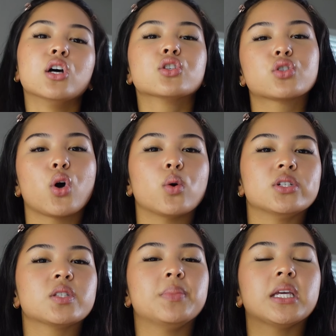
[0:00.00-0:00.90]
So
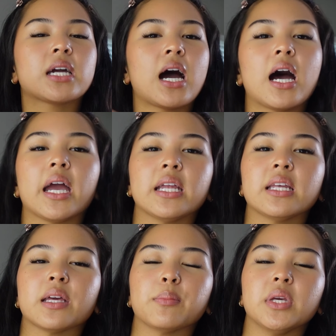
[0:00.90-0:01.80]
just be kind
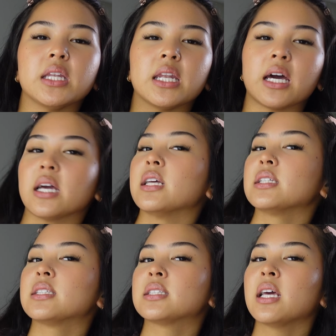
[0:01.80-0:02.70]
and be
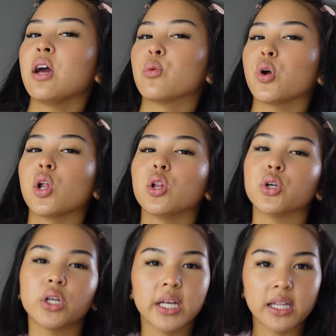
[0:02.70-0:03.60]
nice. We're all
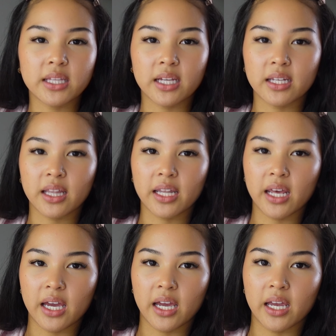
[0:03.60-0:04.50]
learning at the end of the
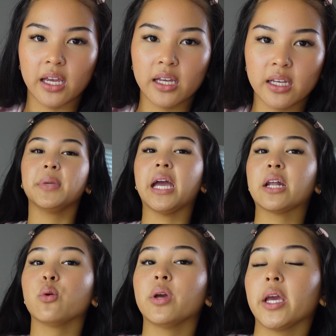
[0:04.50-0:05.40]
day. But yeah, I
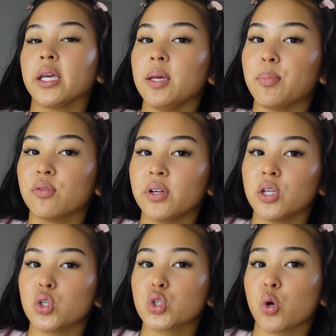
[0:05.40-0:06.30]
don't gatekeep over
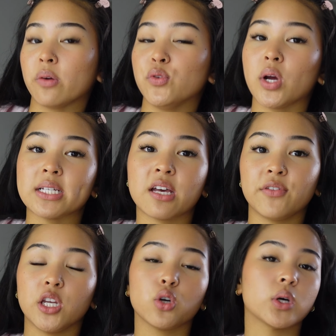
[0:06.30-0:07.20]
here. So if you guys have
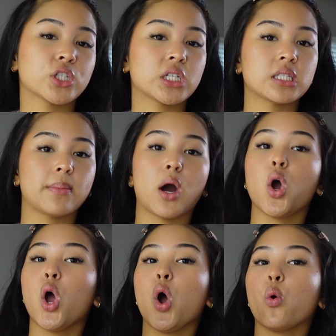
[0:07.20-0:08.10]
any questions about
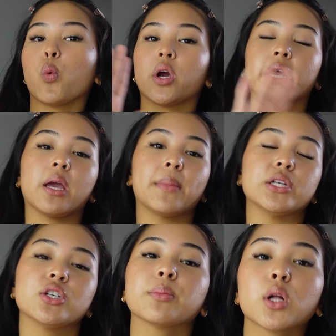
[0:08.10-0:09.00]
where I get my
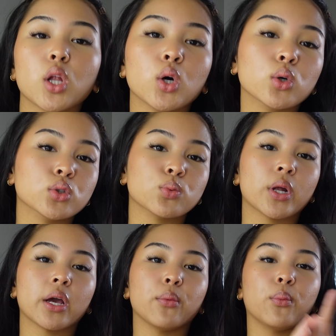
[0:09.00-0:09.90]
gym clothes, what
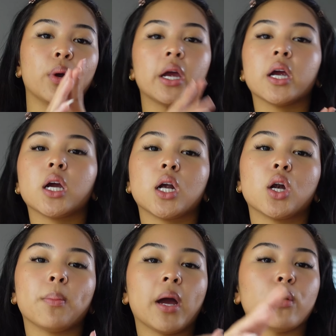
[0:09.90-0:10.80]
I
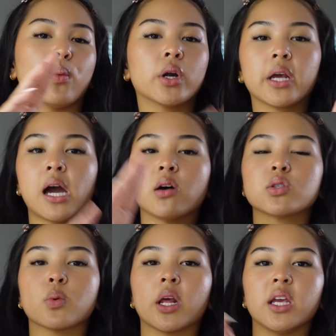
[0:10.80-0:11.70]
wear, my
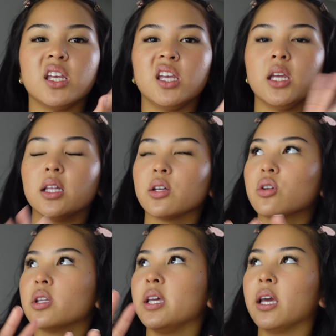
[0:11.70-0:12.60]
workouts, what I eat,
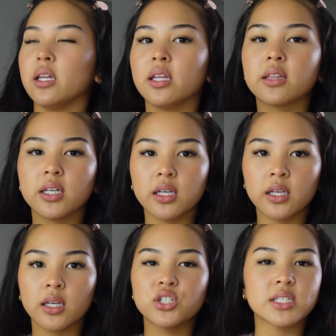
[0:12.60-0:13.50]
literally anything,
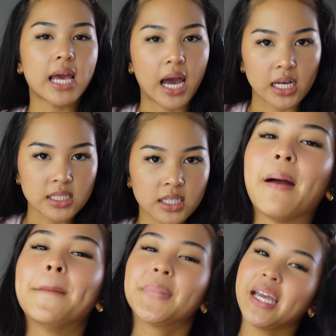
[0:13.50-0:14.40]
just ask.
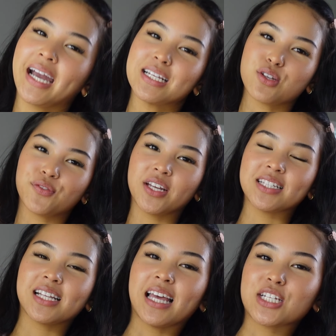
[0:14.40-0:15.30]
But yeah guys, don't forget
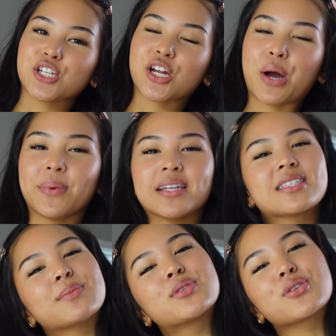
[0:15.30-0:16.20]
to like, share, comment, and
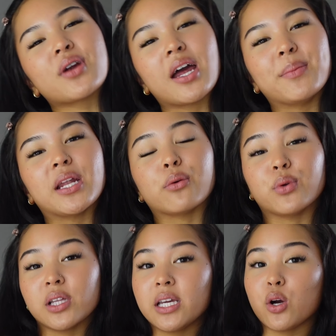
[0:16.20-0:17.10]
subscribe. And I
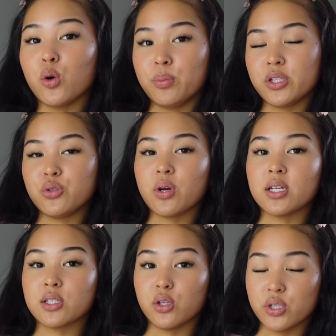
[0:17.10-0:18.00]
really hope that you
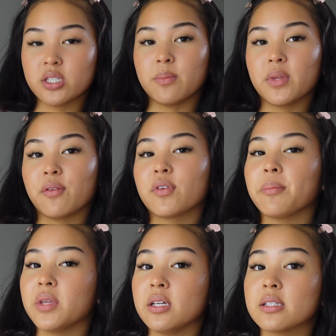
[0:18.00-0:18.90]
guys learned something
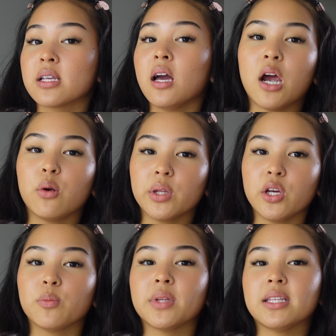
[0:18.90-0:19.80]
from this. I really
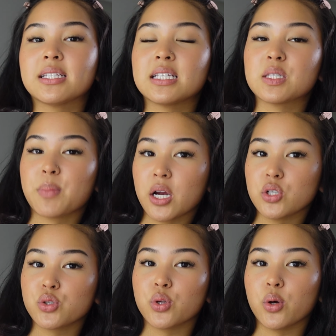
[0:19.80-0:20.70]
hope that this
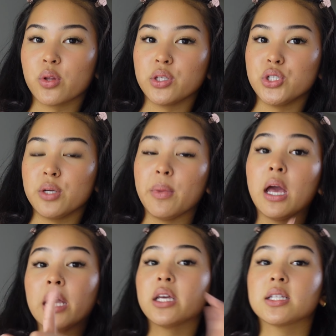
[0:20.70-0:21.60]
inspires you to go to the gym,
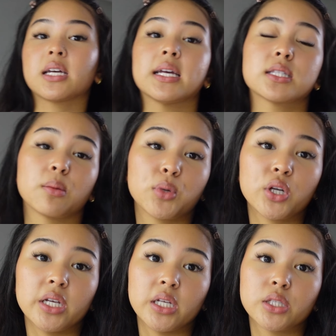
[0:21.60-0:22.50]
because guys, summer
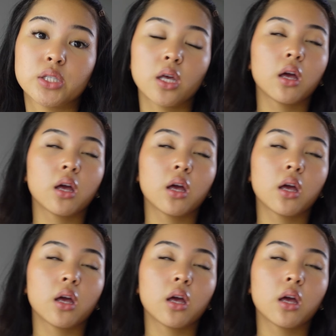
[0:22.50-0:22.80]
is